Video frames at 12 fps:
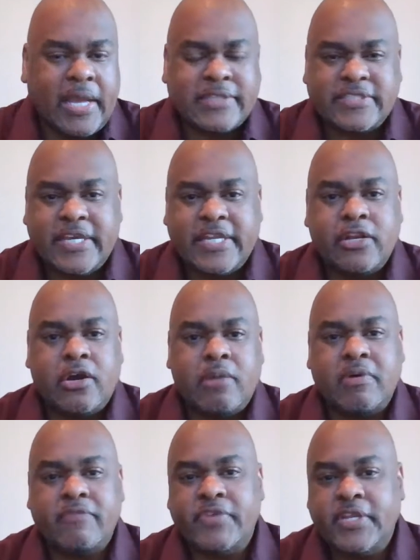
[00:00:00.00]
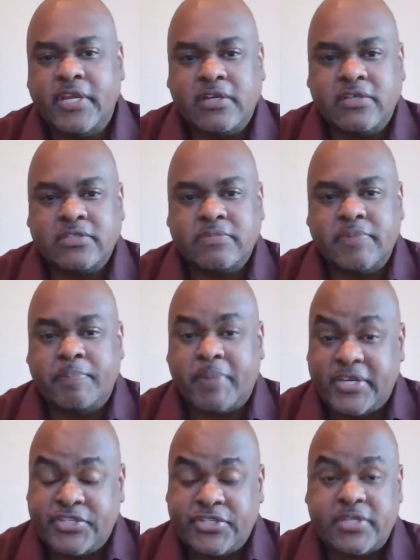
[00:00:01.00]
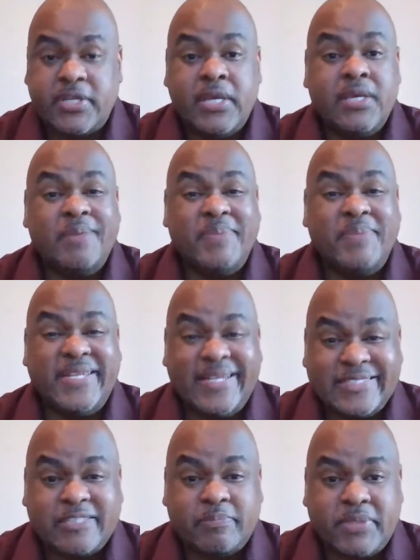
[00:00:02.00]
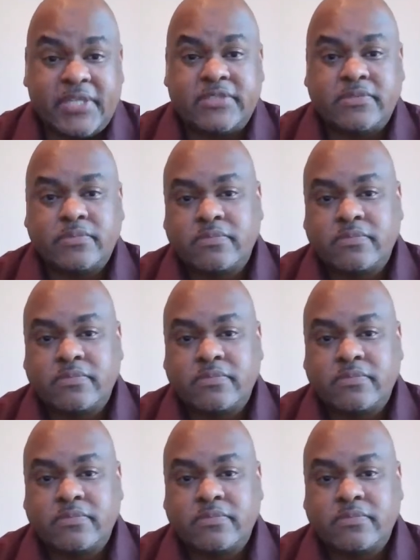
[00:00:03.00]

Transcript: I say it in all my videos. Be patient. Be disciplined.